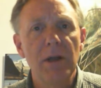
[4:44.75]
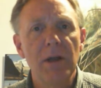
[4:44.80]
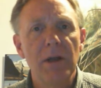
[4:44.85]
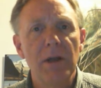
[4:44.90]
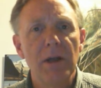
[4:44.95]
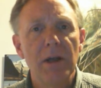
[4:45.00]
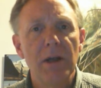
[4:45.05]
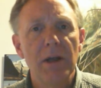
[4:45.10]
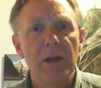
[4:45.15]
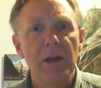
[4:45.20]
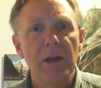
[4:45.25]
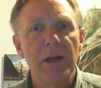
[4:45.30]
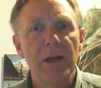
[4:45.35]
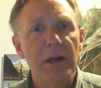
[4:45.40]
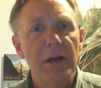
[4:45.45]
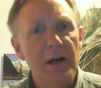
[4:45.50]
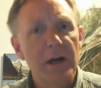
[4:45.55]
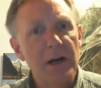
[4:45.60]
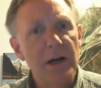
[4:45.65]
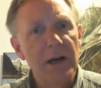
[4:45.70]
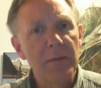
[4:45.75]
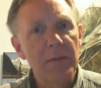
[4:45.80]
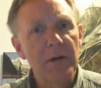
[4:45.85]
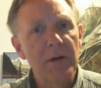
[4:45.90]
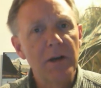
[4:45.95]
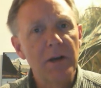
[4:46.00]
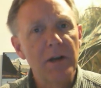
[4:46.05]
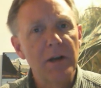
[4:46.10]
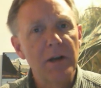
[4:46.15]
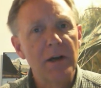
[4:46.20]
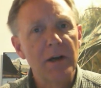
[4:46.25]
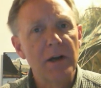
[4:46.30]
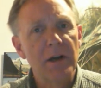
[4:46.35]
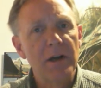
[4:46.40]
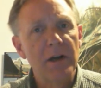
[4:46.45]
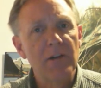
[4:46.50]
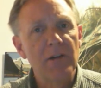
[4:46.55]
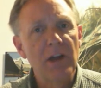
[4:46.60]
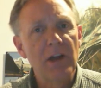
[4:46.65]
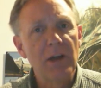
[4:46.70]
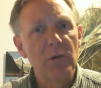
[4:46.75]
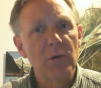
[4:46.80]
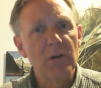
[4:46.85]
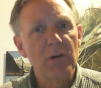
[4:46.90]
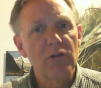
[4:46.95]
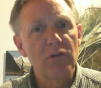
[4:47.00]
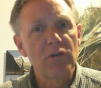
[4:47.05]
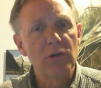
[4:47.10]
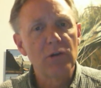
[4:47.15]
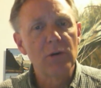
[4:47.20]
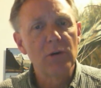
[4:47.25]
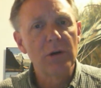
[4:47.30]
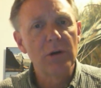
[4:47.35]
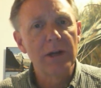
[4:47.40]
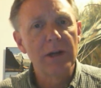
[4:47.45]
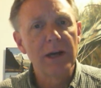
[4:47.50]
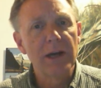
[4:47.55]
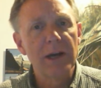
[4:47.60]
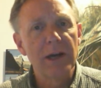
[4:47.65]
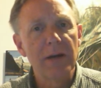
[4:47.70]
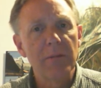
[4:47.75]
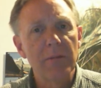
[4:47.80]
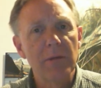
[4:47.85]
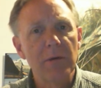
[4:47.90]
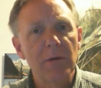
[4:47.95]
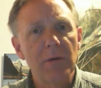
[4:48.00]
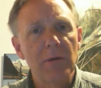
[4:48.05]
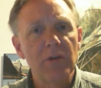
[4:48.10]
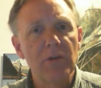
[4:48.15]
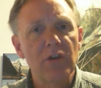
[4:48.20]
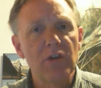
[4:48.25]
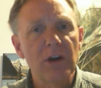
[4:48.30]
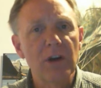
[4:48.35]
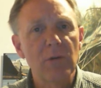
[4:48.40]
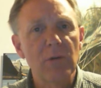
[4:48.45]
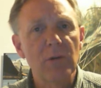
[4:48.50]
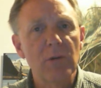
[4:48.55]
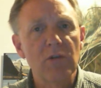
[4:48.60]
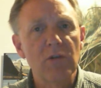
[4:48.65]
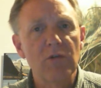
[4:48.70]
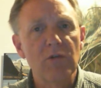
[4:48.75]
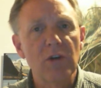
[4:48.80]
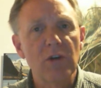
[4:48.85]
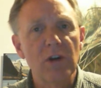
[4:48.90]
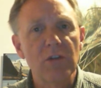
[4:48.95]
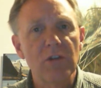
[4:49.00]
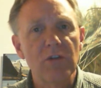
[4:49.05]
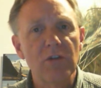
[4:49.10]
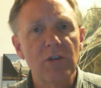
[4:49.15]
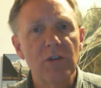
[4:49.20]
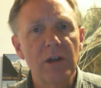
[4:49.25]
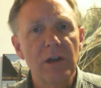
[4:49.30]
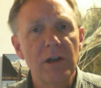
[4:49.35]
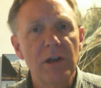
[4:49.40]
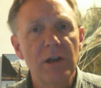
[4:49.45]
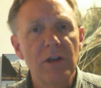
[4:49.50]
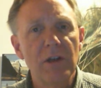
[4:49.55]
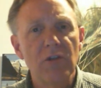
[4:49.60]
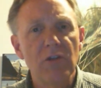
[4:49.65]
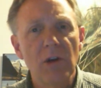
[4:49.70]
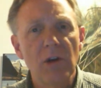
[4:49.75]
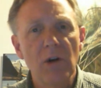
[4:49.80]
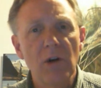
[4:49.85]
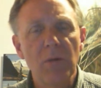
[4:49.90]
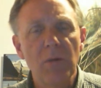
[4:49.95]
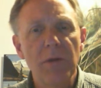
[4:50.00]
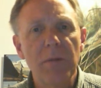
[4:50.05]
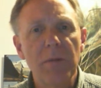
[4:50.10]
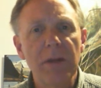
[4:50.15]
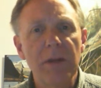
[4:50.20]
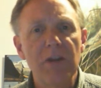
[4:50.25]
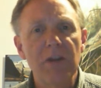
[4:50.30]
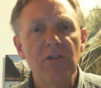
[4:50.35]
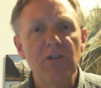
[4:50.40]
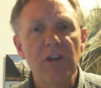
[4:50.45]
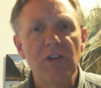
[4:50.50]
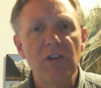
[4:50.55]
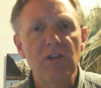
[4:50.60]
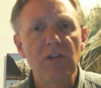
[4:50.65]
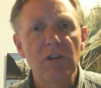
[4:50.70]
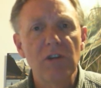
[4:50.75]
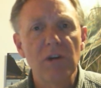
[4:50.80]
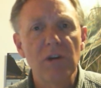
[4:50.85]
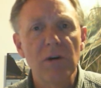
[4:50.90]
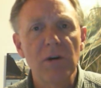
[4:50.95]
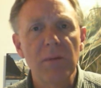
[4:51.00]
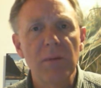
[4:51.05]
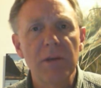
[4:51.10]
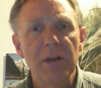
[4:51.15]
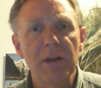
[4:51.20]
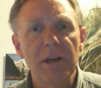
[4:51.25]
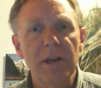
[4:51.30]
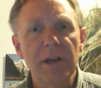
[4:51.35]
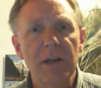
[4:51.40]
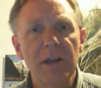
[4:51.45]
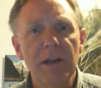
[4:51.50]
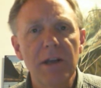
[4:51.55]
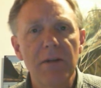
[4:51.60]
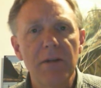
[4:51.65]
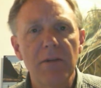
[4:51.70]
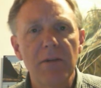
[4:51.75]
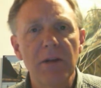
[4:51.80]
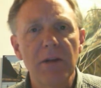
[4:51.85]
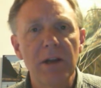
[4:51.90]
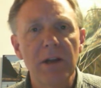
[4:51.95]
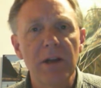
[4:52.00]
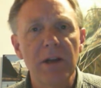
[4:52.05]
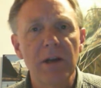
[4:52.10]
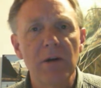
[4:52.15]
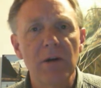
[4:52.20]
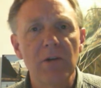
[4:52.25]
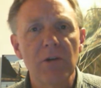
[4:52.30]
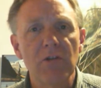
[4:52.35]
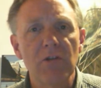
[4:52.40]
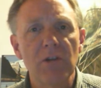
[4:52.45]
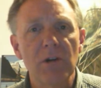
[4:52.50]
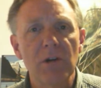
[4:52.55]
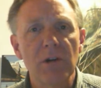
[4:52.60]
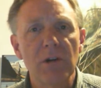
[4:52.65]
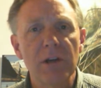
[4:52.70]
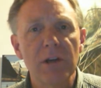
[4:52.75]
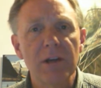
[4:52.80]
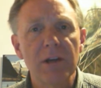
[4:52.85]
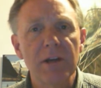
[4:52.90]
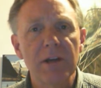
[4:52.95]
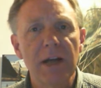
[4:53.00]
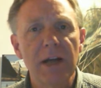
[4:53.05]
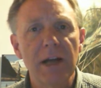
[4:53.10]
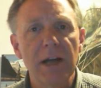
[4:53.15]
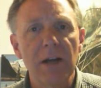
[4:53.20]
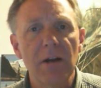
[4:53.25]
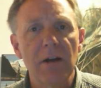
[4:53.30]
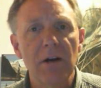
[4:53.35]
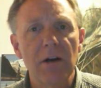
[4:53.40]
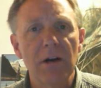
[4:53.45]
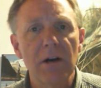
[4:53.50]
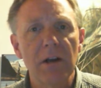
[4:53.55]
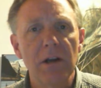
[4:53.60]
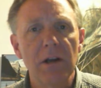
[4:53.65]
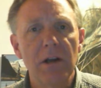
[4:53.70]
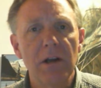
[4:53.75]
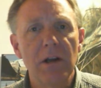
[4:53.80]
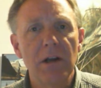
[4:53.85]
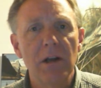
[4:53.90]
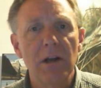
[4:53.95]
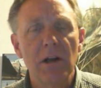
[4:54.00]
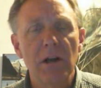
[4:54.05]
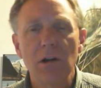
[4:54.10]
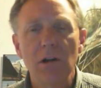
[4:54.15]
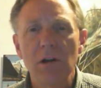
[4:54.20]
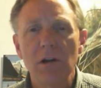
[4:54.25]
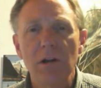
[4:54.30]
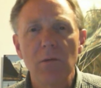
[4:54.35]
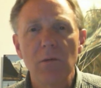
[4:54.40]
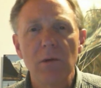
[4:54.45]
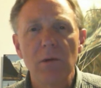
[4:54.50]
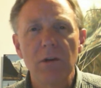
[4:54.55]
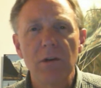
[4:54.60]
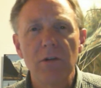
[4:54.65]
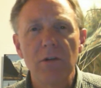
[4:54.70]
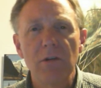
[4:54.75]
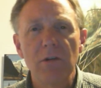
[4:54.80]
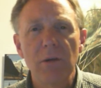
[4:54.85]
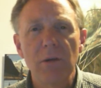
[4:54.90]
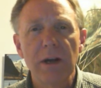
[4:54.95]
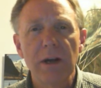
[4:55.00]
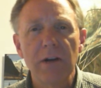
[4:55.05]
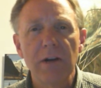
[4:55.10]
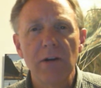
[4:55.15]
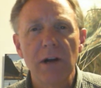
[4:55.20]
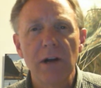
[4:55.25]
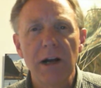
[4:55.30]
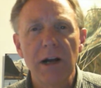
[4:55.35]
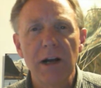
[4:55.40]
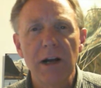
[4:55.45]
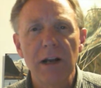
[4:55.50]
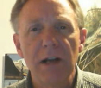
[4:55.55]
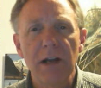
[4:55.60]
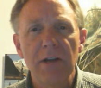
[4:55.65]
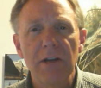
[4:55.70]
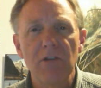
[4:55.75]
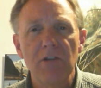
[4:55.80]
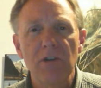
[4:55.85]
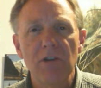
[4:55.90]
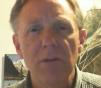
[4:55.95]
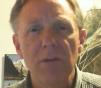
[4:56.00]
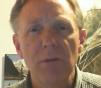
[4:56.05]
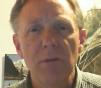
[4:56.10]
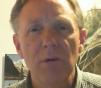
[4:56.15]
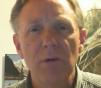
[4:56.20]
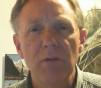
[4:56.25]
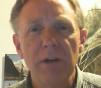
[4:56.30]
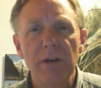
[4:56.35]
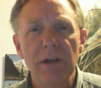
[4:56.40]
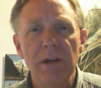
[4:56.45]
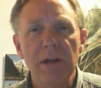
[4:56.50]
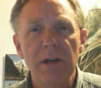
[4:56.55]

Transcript: and I'm going to take what's true in that, and I'm going to reject what's false. So I hope that makes sense to you. I mean, the key thing here is to look at the dialogue, look at what the director highlights in the movie,